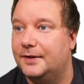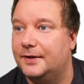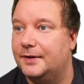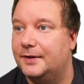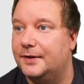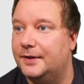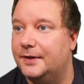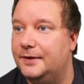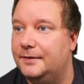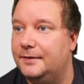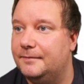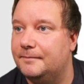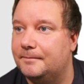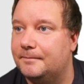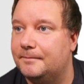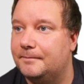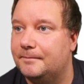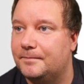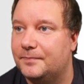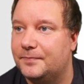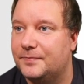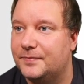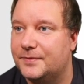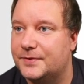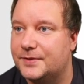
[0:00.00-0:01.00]
Right?
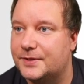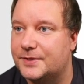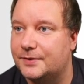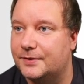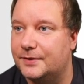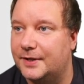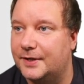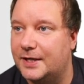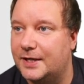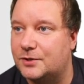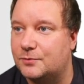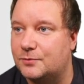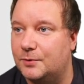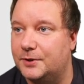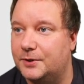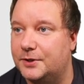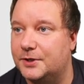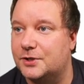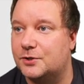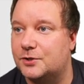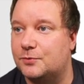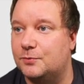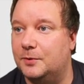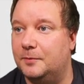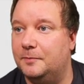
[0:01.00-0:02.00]
So that's what
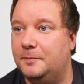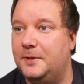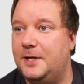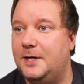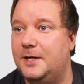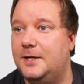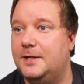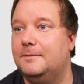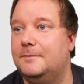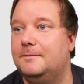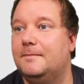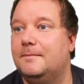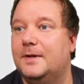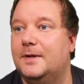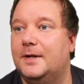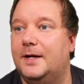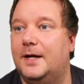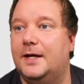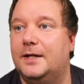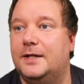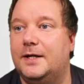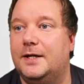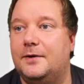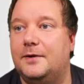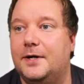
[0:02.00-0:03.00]
this will be,
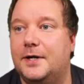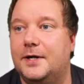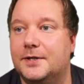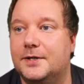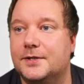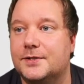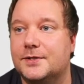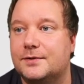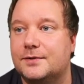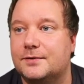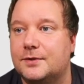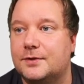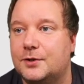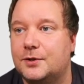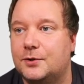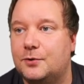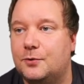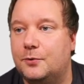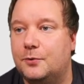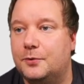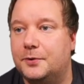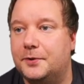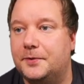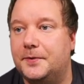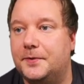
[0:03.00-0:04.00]
and there it is.
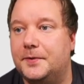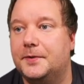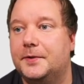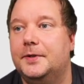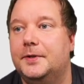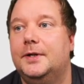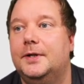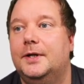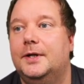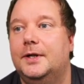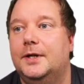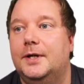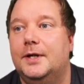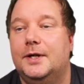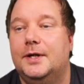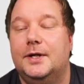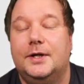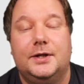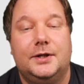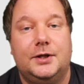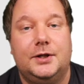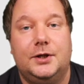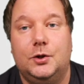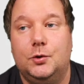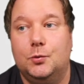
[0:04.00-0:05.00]
Quarter,
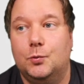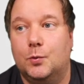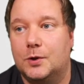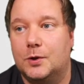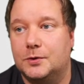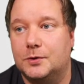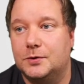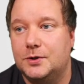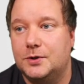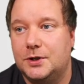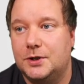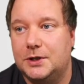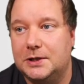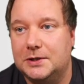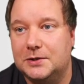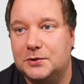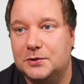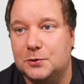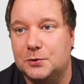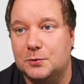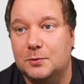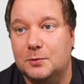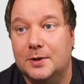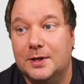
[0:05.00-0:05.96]
Q one, Q two.